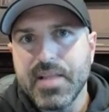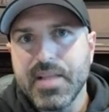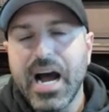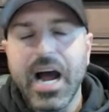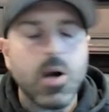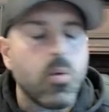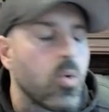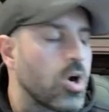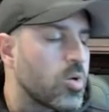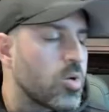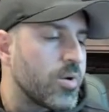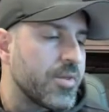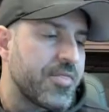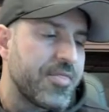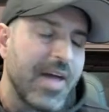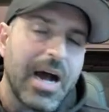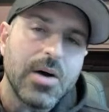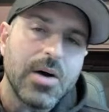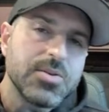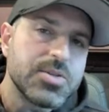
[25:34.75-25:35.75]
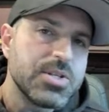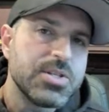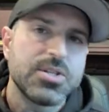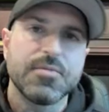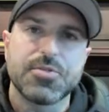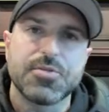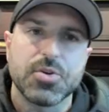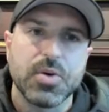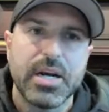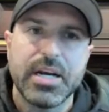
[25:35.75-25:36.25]
I work with thousands
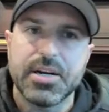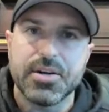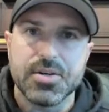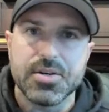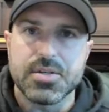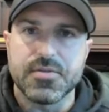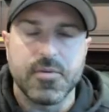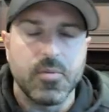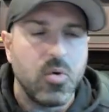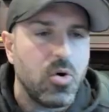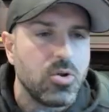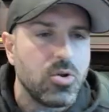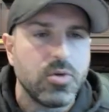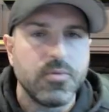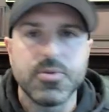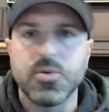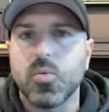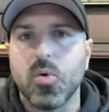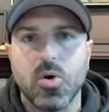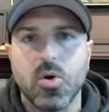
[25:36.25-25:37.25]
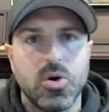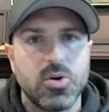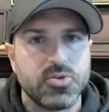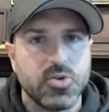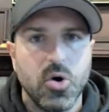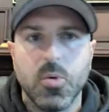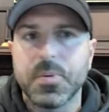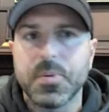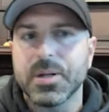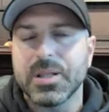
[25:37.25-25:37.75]
of traders from all over the world
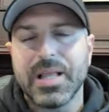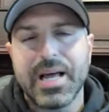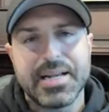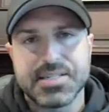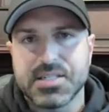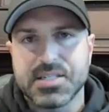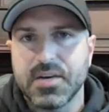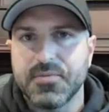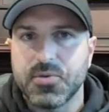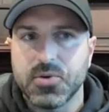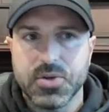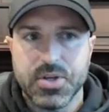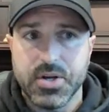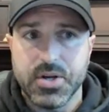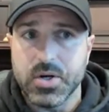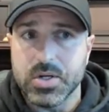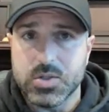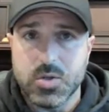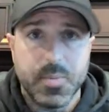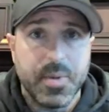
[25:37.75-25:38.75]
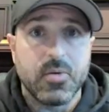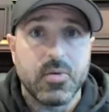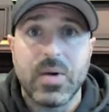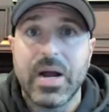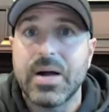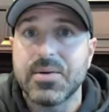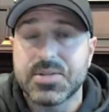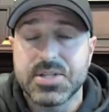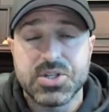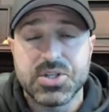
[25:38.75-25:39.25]
over the last several years who've been
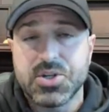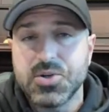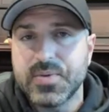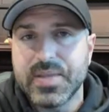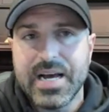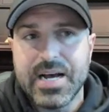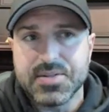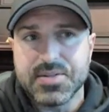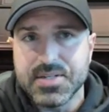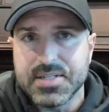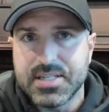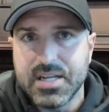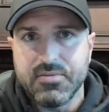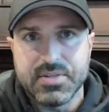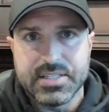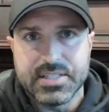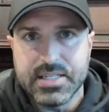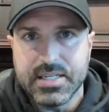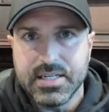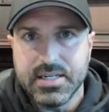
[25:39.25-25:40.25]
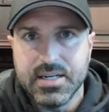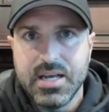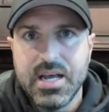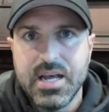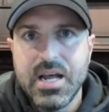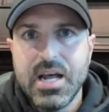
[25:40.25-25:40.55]
around since 2017.